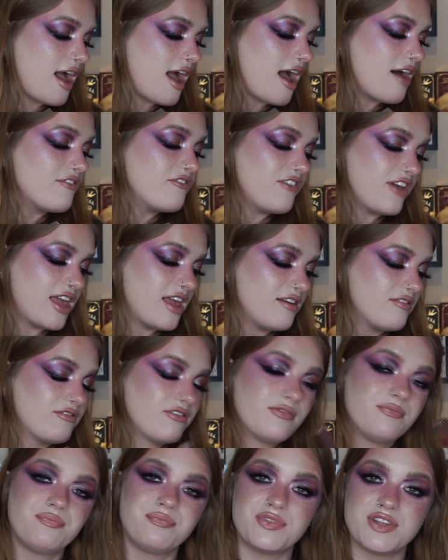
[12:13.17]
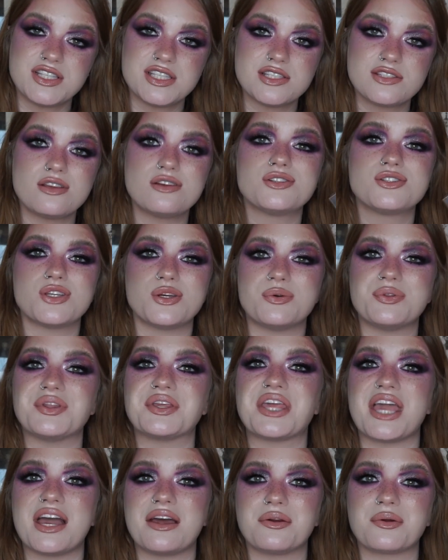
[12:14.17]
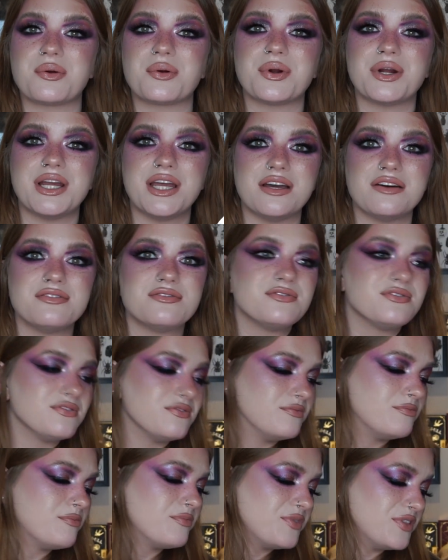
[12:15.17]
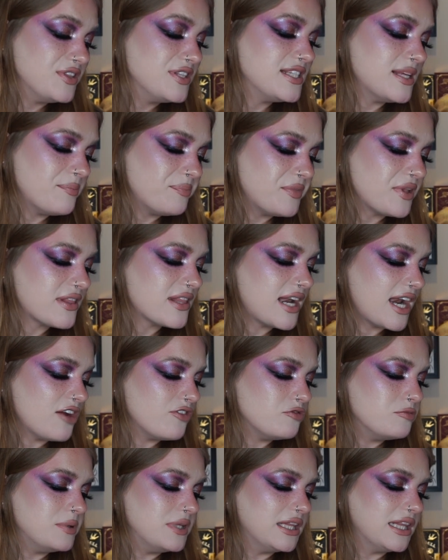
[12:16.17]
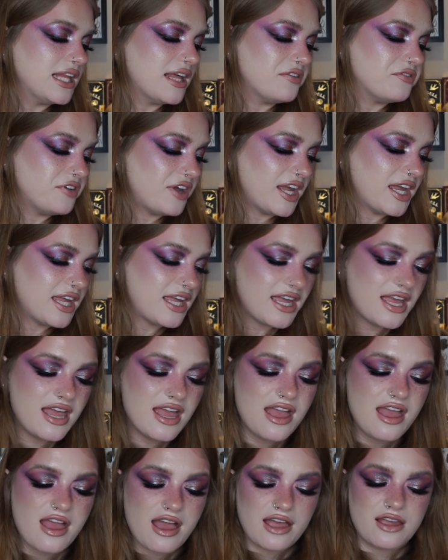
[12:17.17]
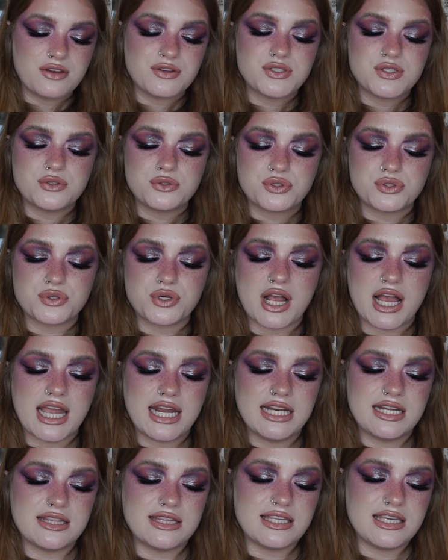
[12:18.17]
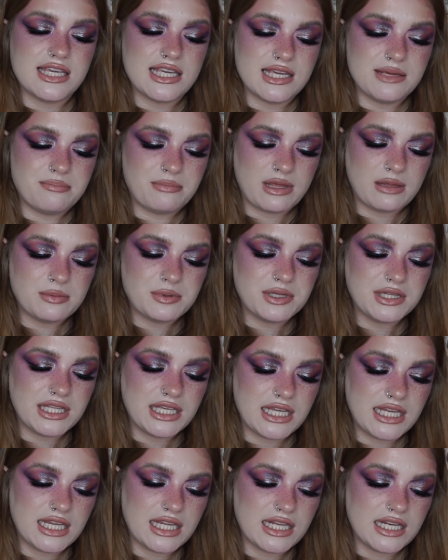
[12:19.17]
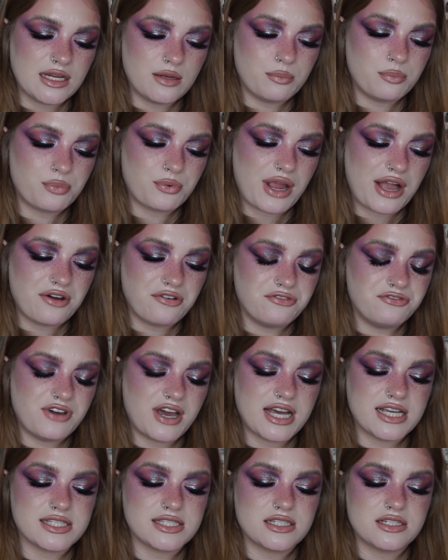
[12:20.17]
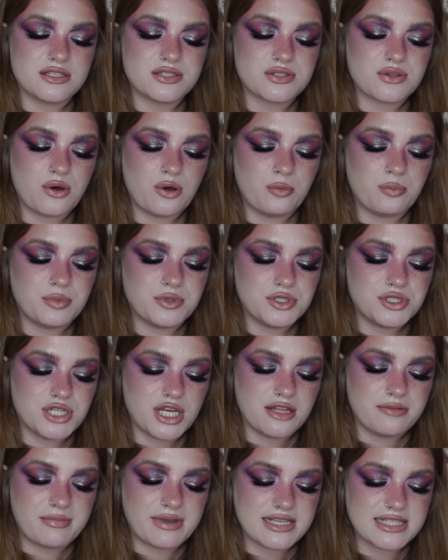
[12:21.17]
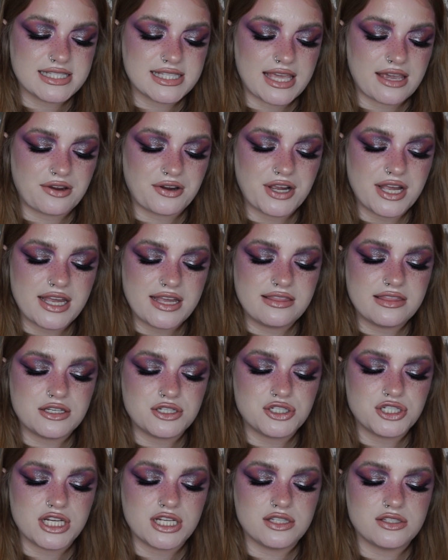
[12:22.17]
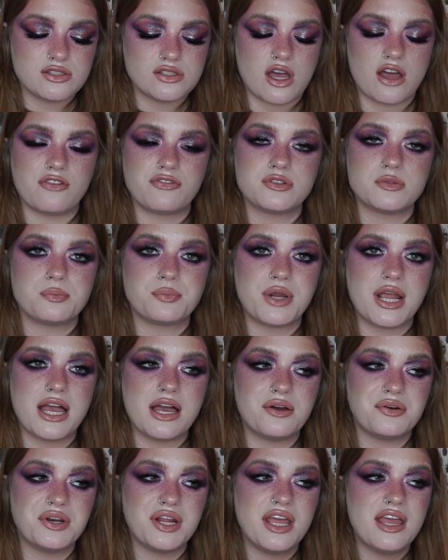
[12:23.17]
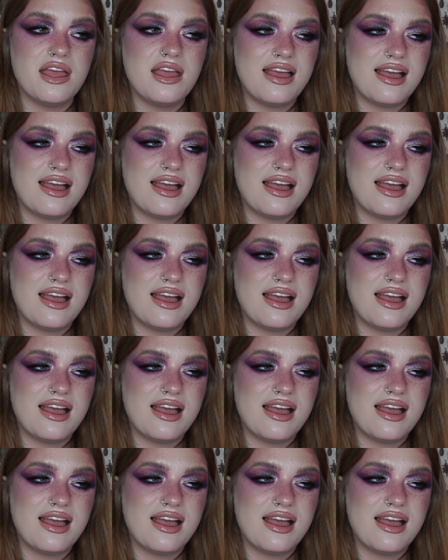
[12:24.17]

A fave. This is also in the category of something that I've been loving. I also tried the Maybelline Brow Fast Sculpt Gel Mascara in the shade Soft Brown.